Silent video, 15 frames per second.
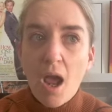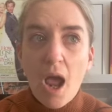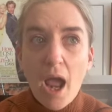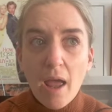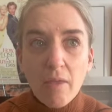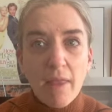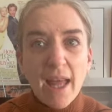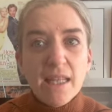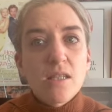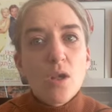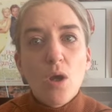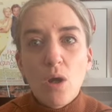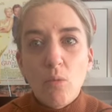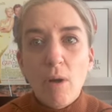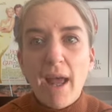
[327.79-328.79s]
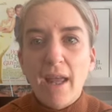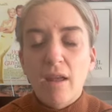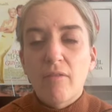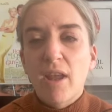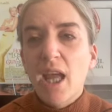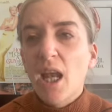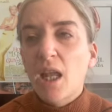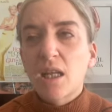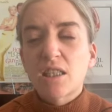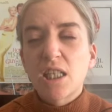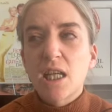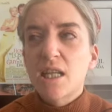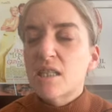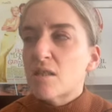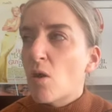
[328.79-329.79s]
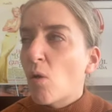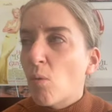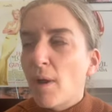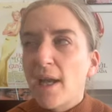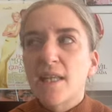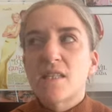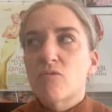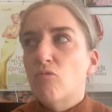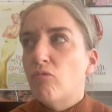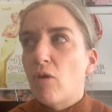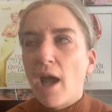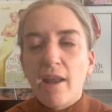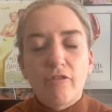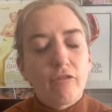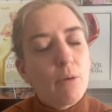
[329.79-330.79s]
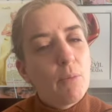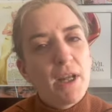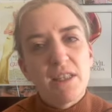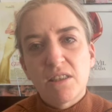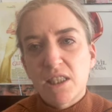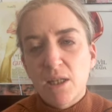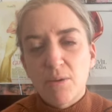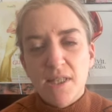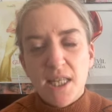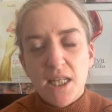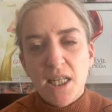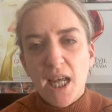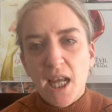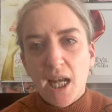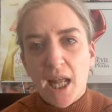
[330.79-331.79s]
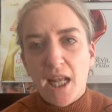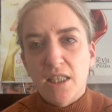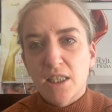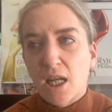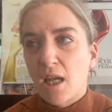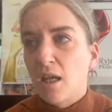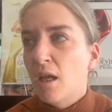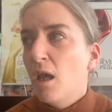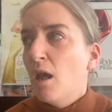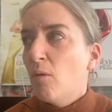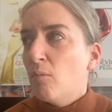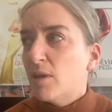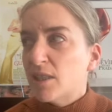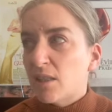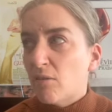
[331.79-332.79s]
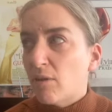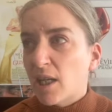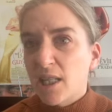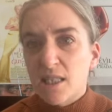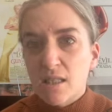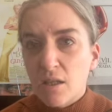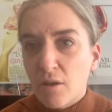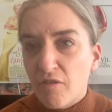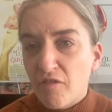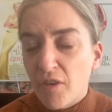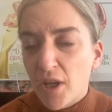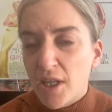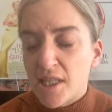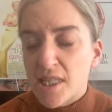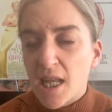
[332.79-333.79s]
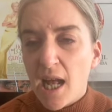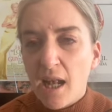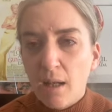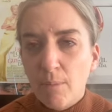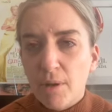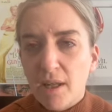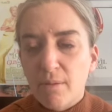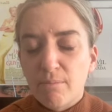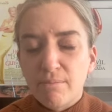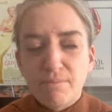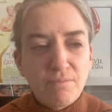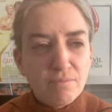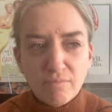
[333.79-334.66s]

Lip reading: And that's her way of healing. She has always, right from when she was a teenager, when she released her first album,